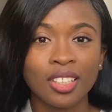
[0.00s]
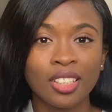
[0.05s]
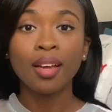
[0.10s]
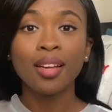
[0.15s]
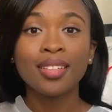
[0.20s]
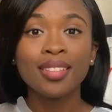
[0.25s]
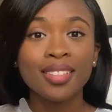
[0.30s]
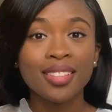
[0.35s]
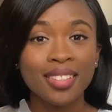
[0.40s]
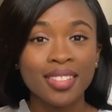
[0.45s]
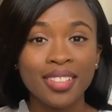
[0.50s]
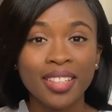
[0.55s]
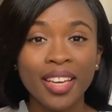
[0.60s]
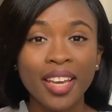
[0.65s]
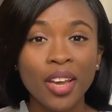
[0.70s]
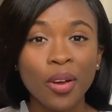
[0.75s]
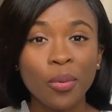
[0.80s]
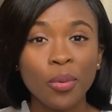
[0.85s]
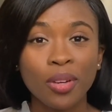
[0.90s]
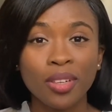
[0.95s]
Today
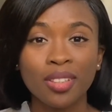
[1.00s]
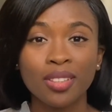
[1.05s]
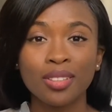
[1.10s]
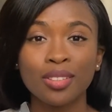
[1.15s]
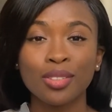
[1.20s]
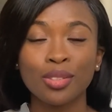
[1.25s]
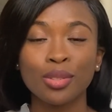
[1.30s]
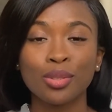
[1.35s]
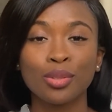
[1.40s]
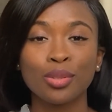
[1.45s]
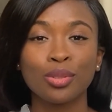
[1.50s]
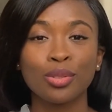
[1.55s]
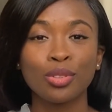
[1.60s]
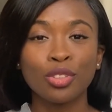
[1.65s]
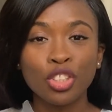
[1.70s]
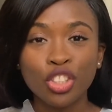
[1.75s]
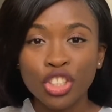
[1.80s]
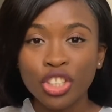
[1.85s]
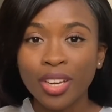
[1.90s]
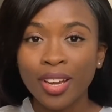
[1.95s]
I wanted to
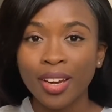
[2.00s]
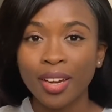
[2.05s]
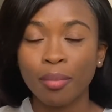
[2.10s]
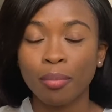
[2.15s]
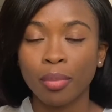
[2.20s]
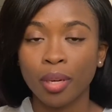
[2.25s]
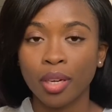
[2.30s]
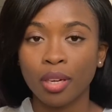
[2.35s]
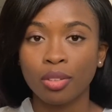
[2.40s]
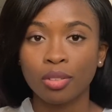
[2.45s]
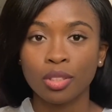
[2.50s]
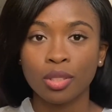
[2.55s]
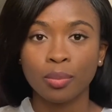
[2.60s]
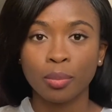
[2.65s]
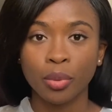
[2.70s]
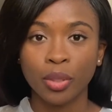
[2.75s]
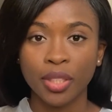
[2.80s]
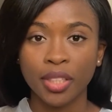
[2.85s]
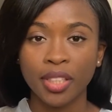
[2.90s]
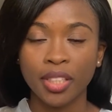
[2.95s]
chat about
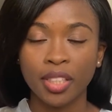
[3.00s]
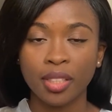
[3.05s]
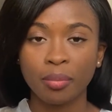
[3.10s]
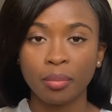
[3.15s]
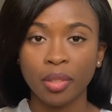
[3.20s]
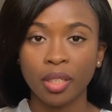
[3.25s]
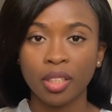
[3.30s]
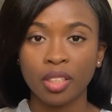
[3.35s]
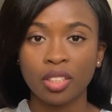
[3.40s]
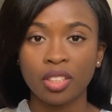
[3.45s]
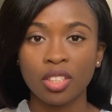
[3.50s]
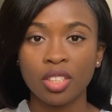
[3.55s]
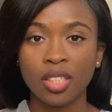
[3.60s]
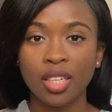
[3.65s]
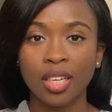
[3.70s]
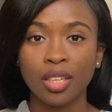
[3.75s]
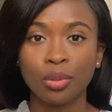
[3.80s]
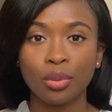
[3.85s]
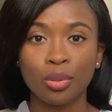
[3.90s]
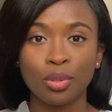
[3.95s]
body image
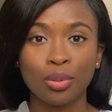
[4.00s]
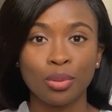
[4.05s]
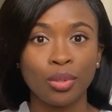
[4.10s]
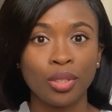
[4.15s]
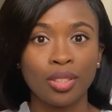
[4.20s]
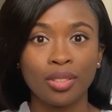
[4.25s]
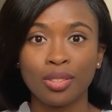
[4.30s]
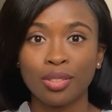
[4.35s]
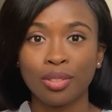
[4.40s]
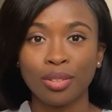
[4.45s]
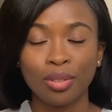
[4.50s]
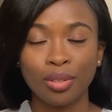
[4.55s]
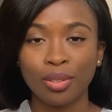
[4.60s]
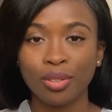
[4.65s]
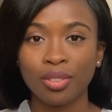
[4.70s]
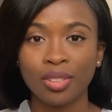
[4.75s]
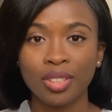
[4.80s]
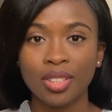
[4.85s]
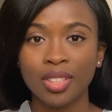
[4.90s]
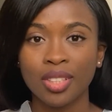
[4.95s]
and also
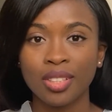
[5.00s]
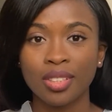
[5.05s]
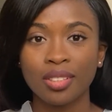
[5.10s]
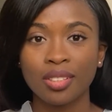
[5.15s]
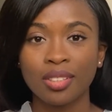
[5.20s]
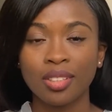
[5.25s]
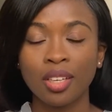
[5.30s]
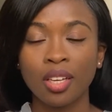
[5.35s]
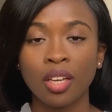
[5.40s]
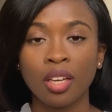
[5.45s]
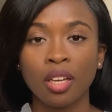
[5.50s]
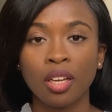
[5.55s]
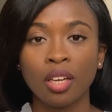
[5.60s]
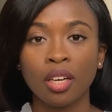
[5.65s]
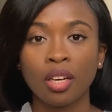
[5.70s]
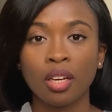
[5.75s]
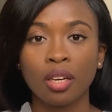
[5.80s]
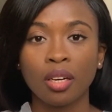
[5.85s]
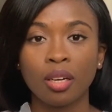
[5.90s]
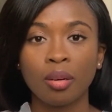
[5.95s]
insecurities.
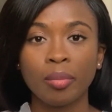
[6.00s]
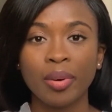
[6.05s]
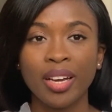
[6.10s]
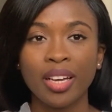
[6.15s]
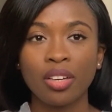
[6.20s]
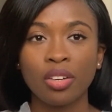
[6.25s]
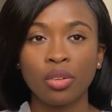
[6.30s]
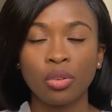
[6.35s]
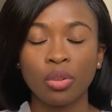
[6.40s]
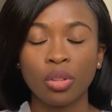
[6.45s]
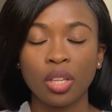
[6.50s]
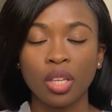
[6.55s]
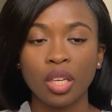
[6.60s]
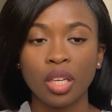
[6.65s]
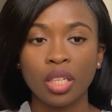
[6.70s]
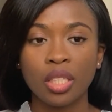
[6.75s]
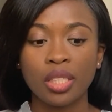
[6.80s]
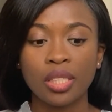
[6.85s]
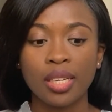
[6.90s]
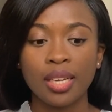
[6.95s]
I know
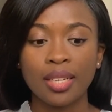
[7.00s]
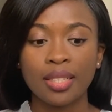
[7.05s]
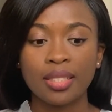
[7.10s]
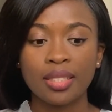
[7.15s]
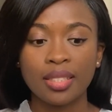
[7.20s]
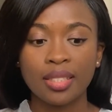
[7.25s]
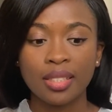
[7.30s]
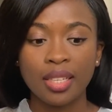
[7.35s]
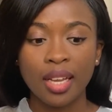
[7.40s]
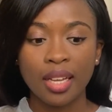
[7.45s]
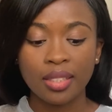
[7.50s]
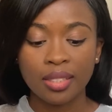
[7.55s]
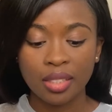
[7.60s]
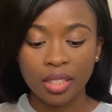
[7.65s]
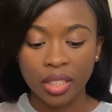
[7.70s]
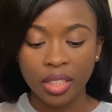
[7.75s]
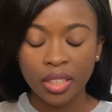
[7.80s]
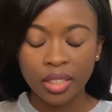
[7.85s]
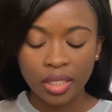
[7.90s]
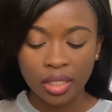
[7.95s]
that as
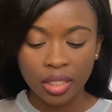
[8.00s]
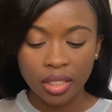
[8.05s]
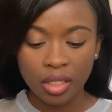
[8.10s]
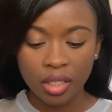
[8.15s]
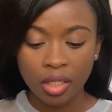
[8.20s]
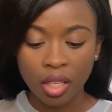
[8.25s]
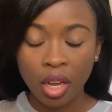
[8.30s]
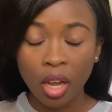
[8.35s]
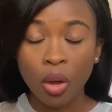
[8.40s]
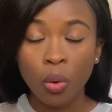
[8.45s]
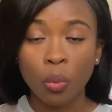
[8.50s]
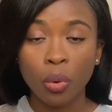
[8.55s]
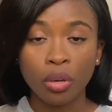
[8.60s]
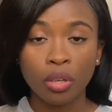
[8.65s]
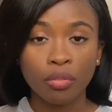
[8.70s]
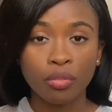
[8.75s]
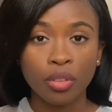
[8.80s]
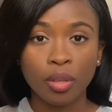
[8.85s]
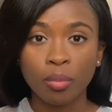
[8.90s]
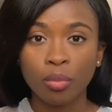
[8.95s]
ladies, one
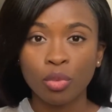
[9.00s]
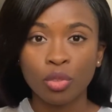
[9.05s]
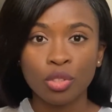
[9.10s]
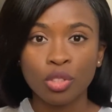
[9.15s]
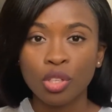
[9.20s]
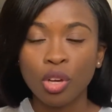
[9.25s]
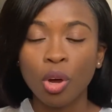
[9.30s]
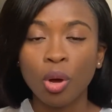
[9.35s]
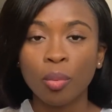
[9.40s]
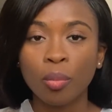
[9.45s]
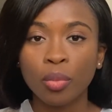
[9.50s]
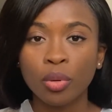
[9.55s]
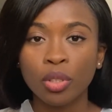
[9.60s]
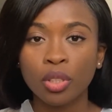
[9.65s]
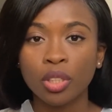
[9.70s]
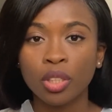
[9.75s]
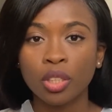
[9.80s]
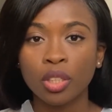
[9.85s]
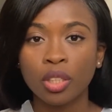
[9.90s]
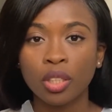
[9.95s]
of the most
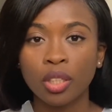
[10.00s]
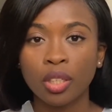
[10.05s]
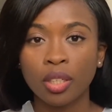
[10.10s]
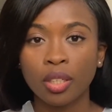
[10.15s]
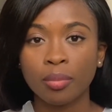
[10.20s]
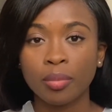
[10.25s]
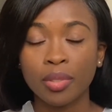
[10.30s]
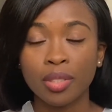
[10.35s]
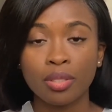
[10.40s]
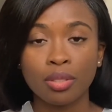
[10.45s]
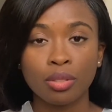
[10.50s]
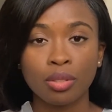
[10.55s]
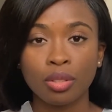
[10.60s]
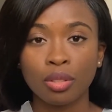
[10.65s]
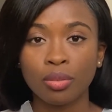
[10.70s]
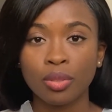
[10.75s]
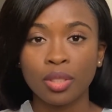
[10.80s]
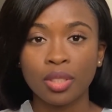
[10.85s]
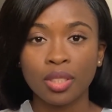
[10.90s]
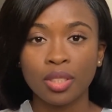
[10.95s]
common
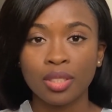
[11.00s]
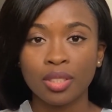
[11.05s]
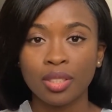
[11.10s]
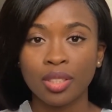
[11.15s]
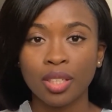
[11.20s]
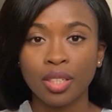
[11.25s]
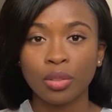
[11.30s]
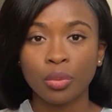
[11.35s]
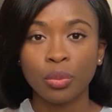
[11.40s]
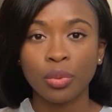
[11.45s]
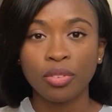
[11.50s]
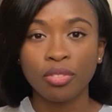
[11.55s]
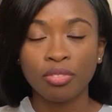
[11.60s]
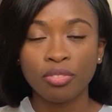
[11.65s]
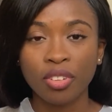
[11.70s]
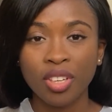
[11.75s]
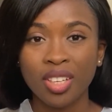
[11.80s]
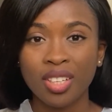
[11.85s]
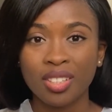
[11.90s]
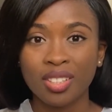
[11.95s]
insecurities that we
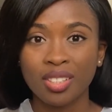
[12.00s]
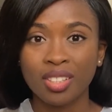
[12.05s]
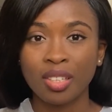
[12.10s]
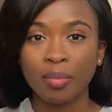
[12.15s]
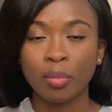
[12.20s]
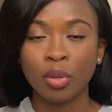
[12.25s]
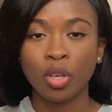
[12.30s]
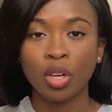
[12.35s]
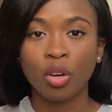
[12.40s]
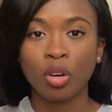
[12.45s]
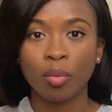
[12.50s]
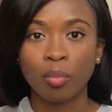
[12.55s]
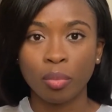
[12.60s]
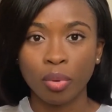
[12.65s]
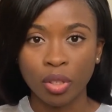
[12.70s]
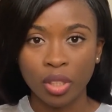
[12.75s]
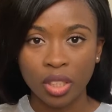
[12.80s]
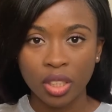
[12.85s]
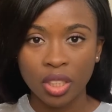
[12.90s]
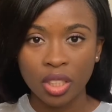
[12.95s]
face is about our
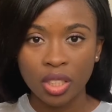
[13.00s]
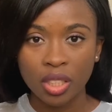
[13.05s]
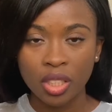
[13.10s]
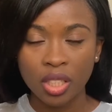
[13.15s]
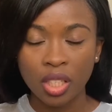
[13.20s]
bodies,